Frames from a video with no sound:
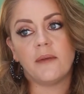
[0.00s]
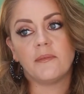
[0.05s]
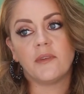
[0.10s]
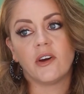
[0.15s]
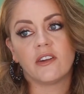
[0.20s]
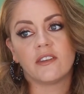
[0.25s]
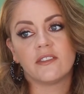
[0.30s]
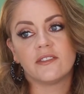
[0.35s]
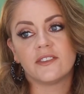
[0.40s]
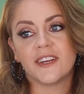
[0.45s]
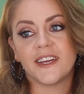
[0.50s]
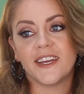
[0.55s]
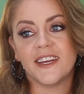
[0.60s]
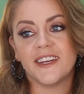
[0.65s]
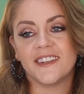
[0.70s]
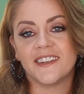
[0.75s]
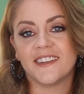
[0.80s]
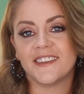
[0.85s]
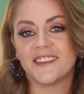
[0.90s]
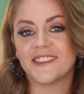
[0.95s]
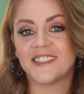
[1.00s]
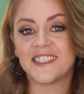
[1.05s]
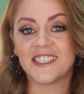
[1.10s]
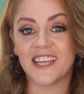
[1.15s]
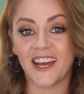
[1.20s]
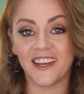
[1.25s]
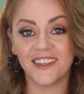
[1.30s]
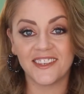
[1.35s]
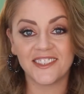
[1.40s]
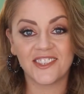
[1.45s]
I'm not only getting
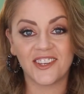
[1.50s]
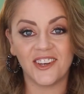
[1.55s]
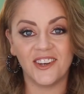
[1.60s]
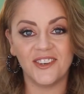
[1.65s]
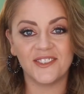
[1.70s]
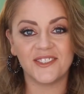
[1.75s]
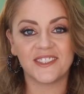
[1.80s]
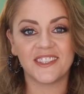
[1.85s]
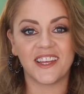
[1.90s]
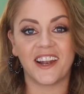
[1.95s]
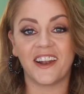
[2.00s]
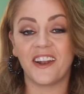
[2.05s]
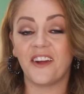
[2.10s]
stylish clothes that I